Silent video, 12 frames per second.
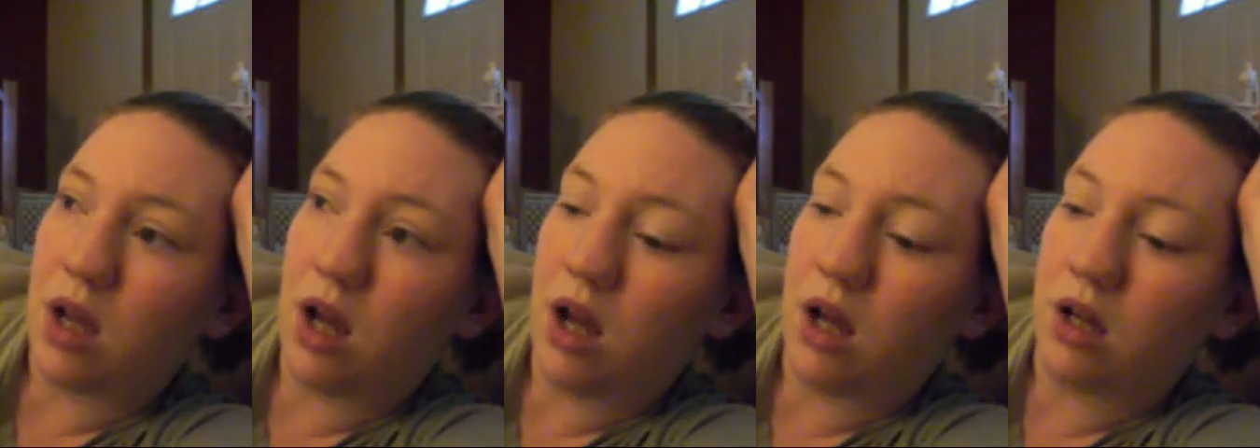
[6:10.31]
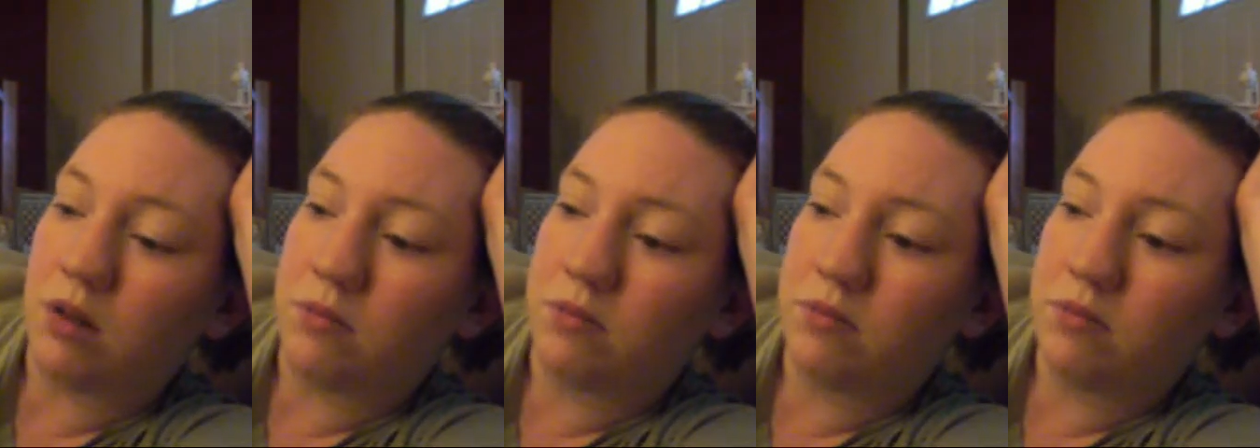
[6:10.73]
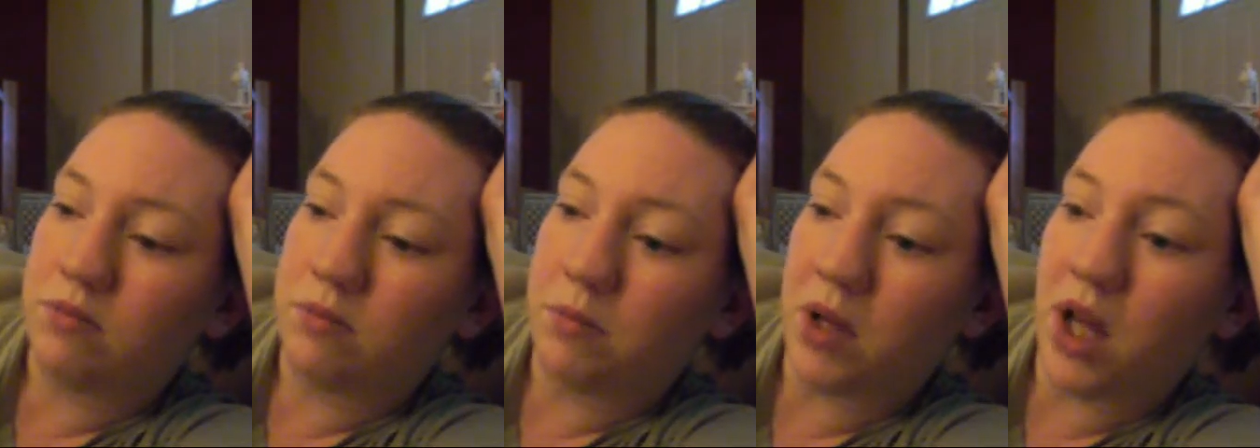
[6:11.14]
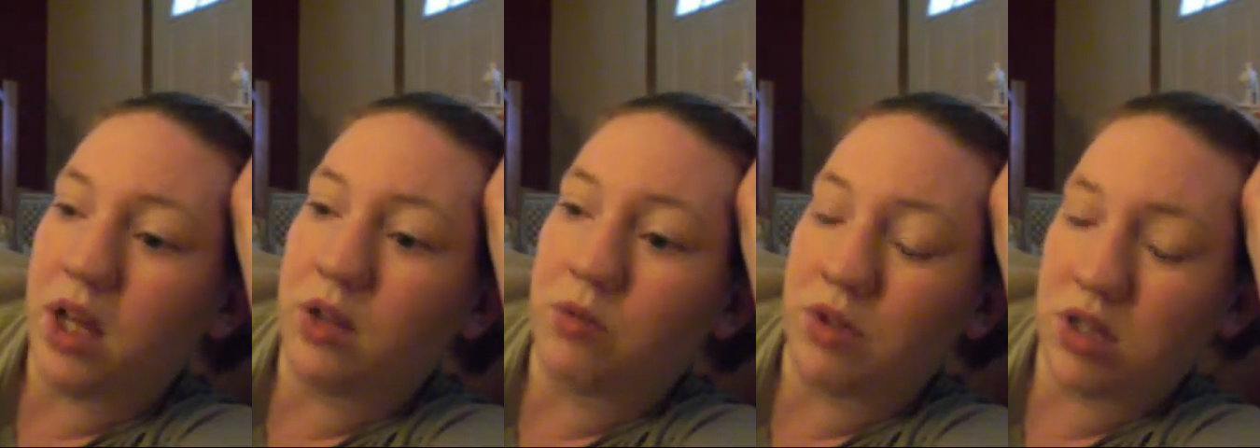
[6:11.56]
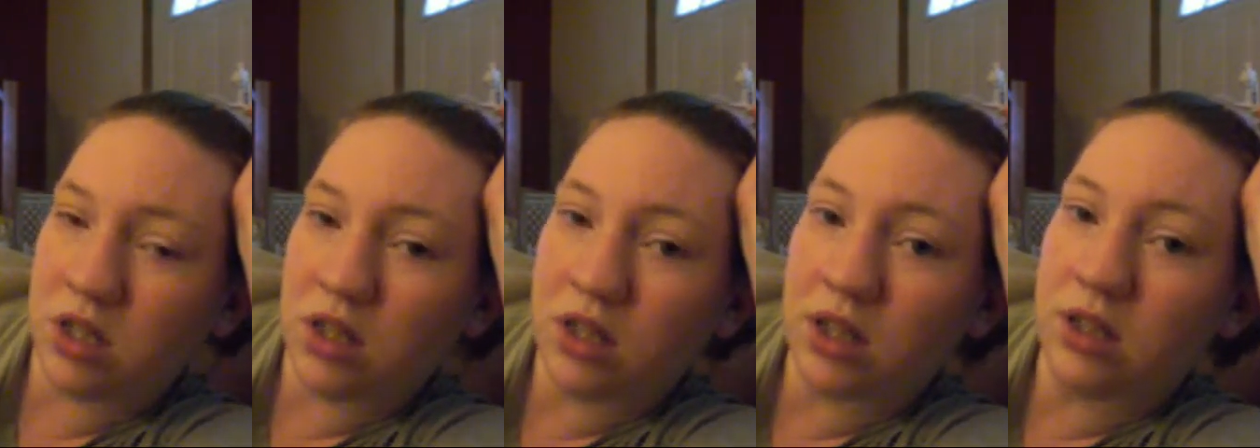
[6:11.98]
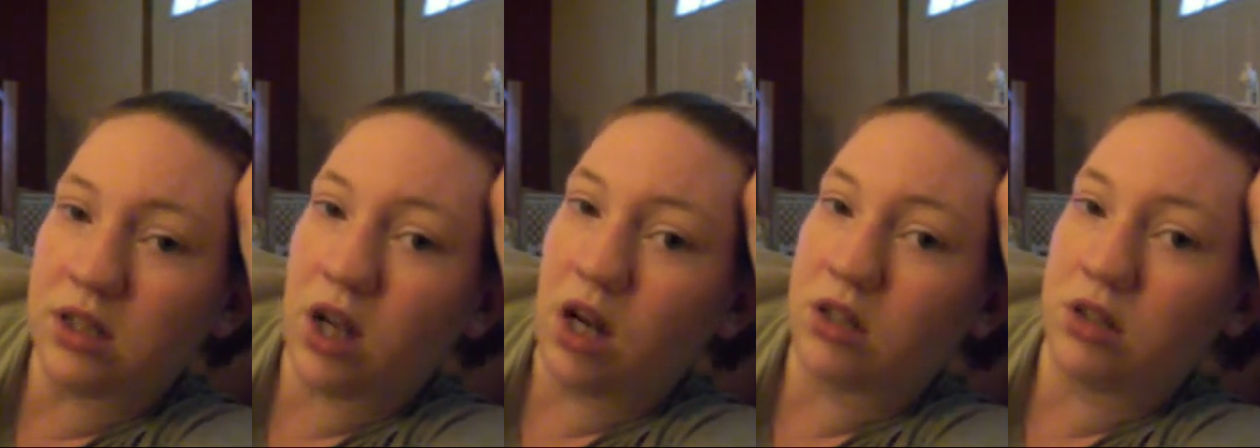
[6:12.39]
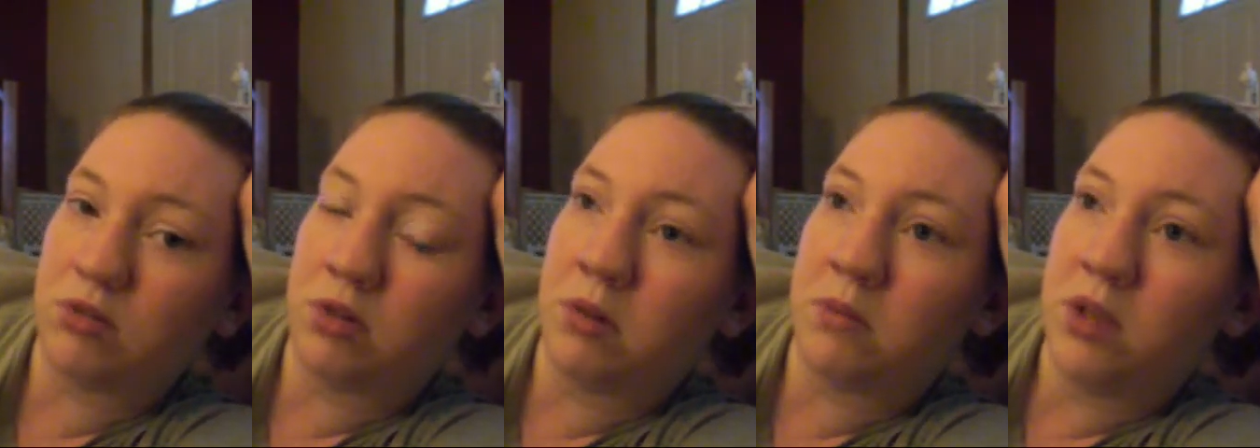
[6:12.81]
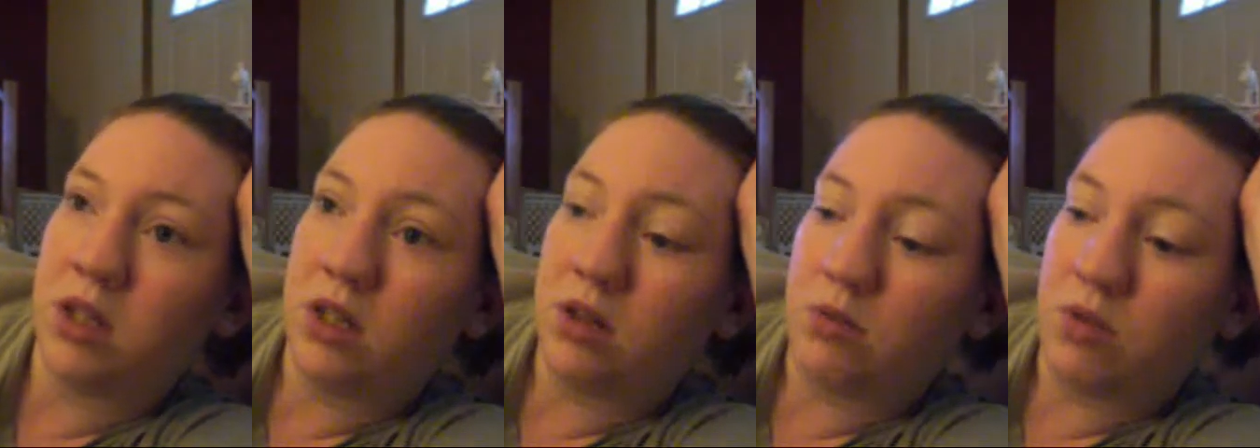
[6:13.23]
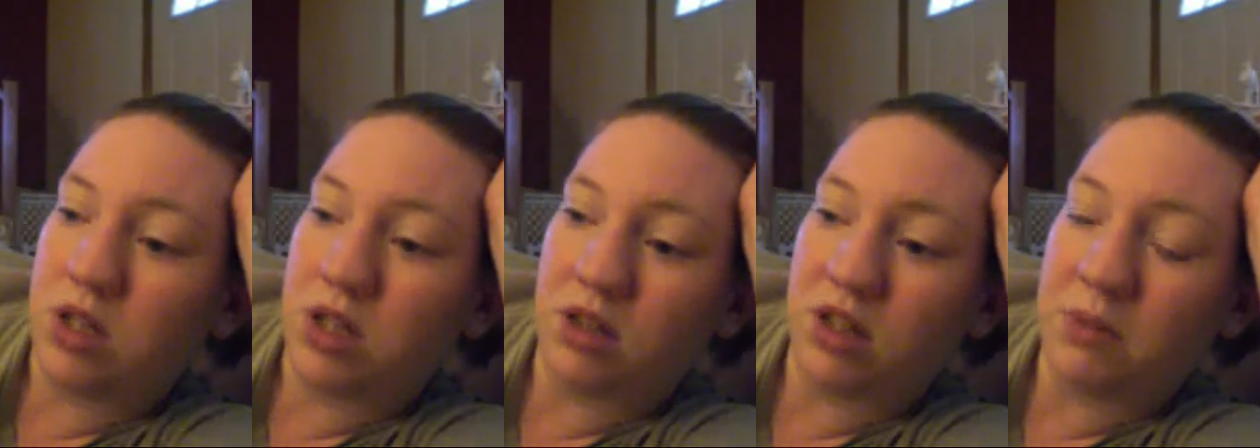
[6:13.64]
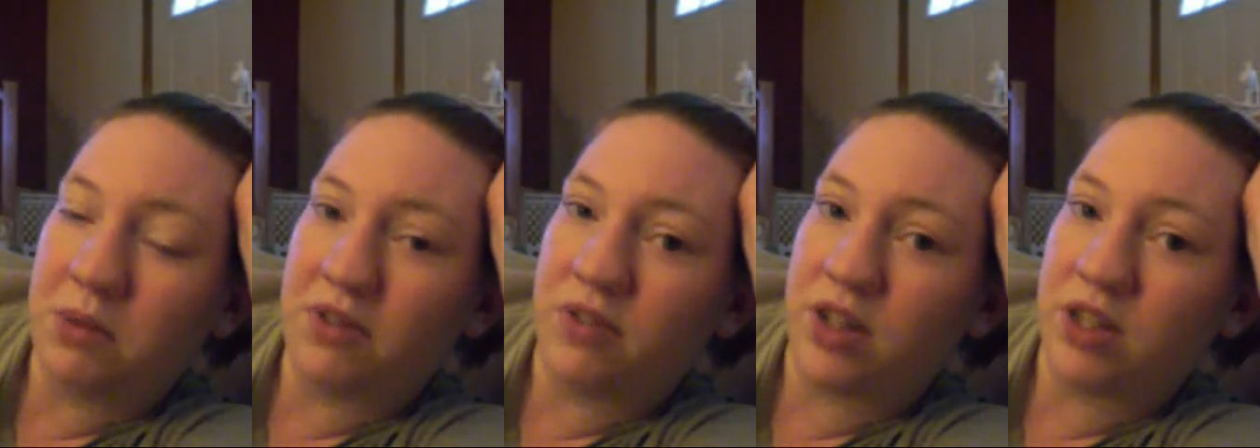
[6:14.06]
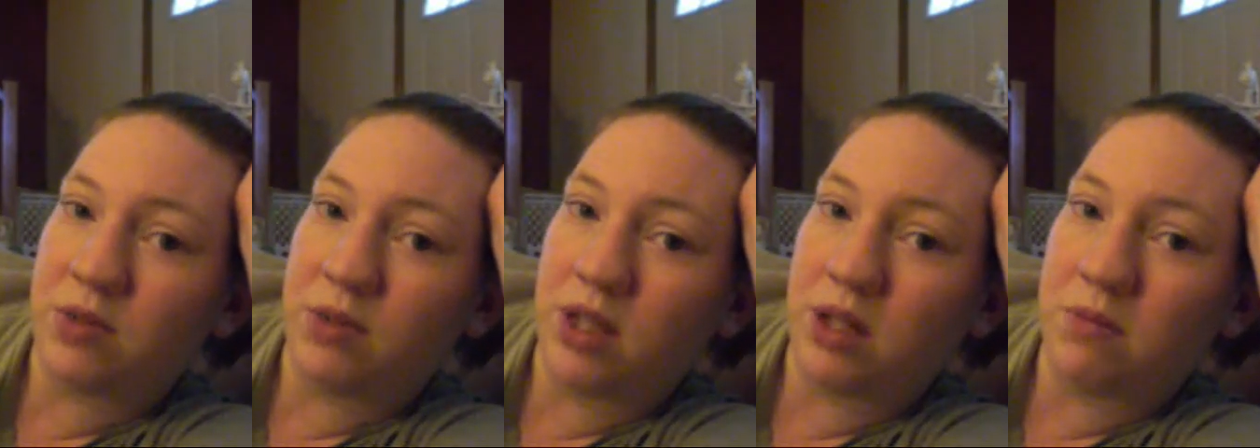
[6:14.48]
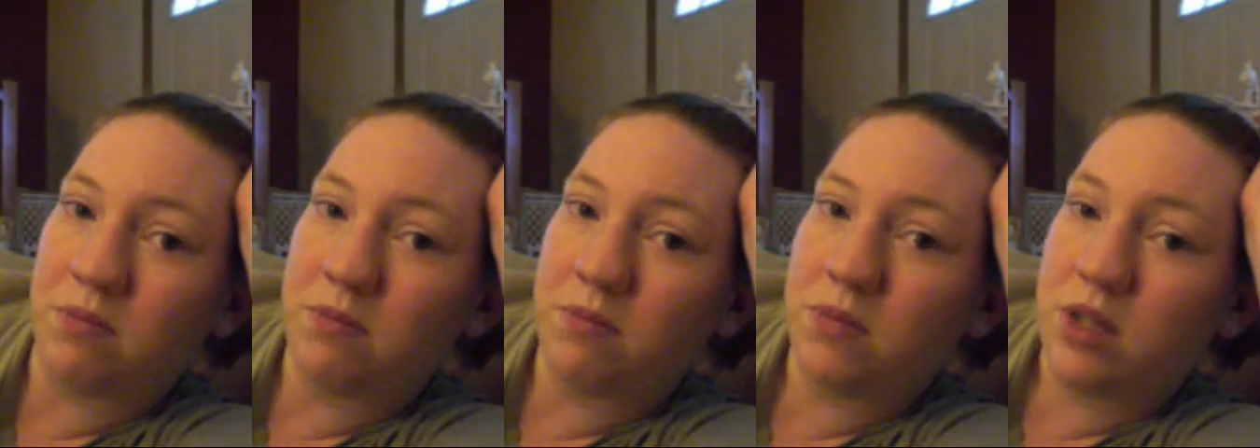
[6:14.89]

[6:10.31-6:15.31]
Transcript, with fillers: Um, but we're still going to talk to him. We're still going to be friends with him.